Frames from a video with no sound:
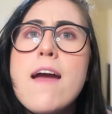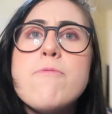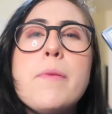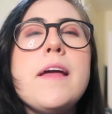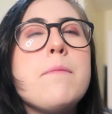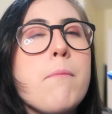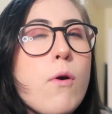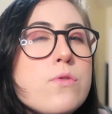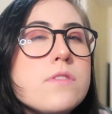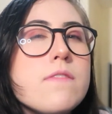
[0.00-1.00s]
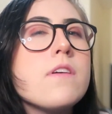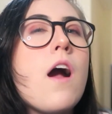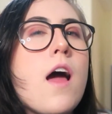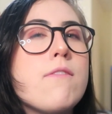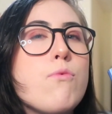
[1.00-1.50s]
I've played most of the
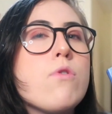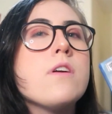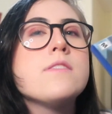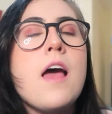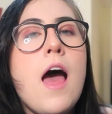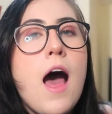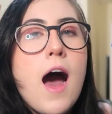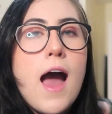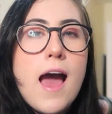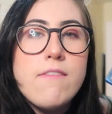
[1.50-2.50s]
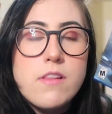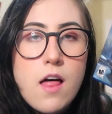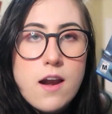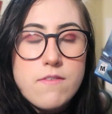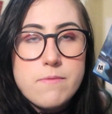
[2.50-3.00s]
God of Wars. I have a
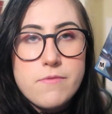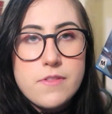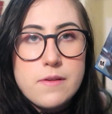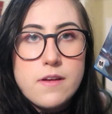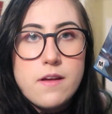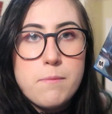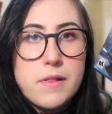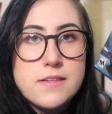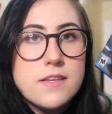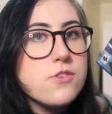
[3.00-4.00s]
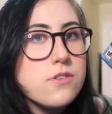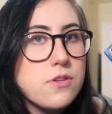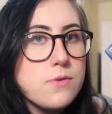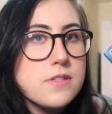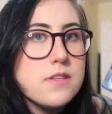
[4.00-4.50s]
lot of them for the PlayStation
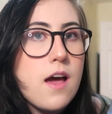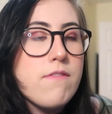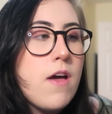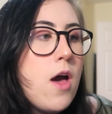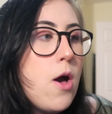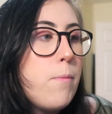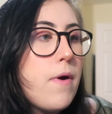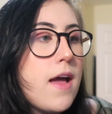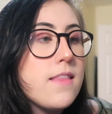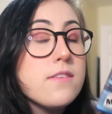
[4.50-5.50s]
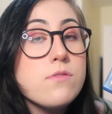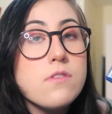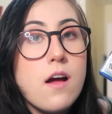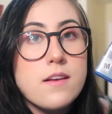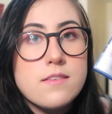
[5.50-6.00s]
2 and stuff, but this
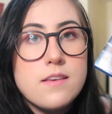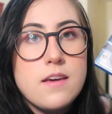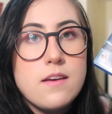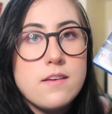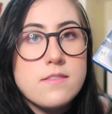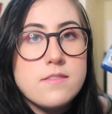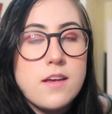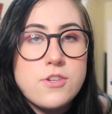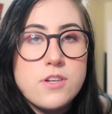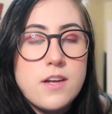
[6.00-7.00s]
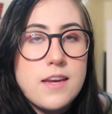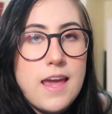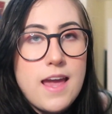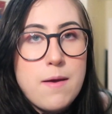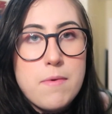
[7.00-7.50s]
was honestly such a good
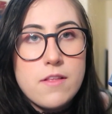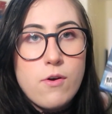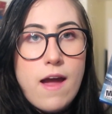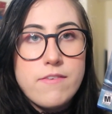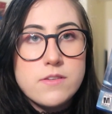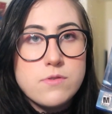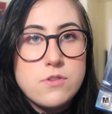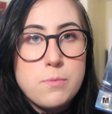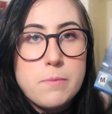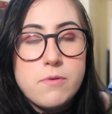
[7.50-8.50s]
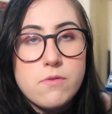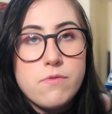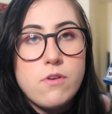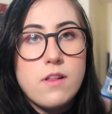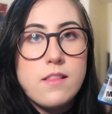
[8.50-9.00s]
game and the graphics were super
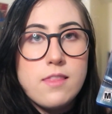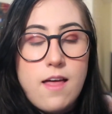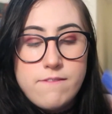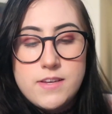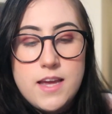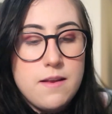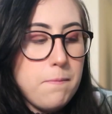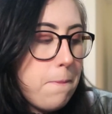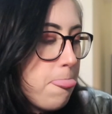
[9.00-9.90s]
beautiful. Loved it.